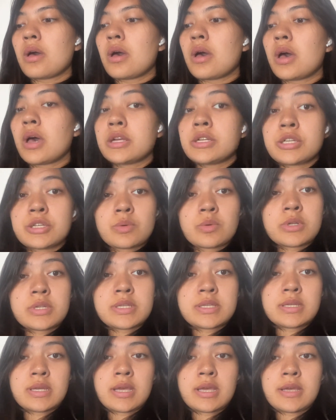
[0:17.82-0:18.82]
I just want to
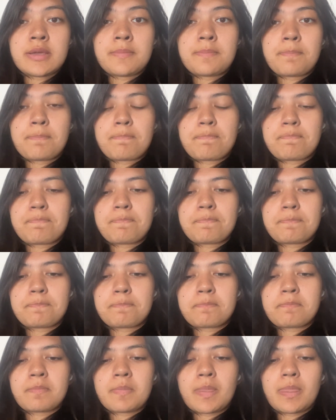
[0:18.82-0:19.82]
say
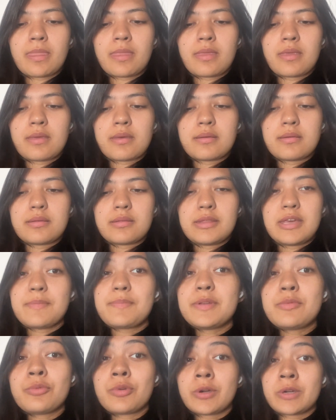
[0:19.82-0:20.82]
they've
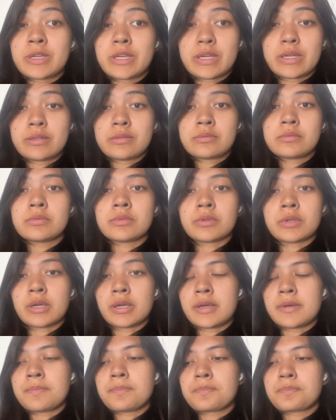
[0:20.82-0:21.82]
been working
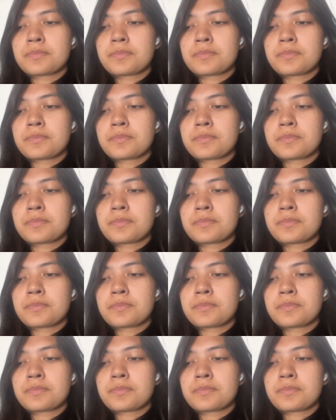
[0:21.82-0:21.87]
okay